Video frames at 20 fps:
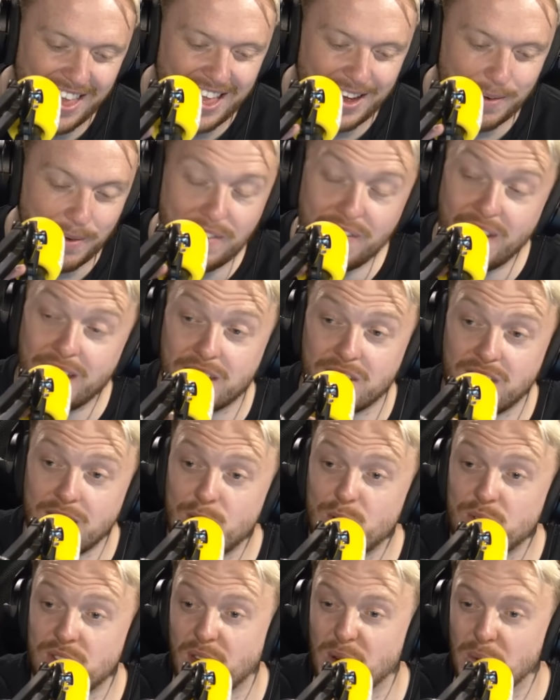We found a
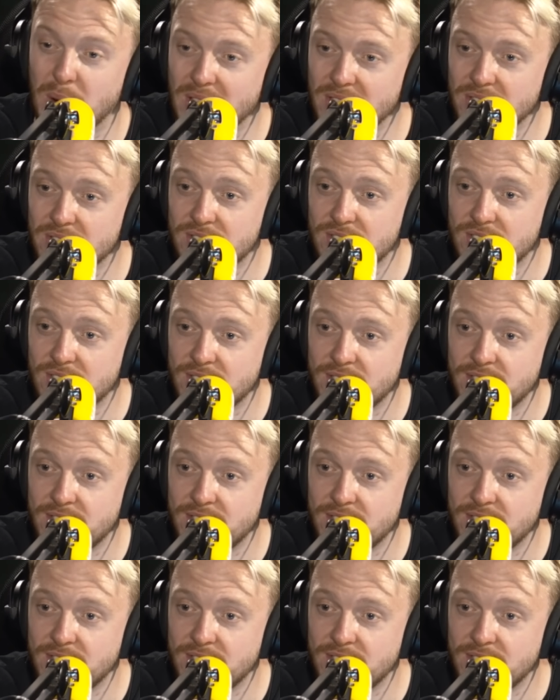dildo once.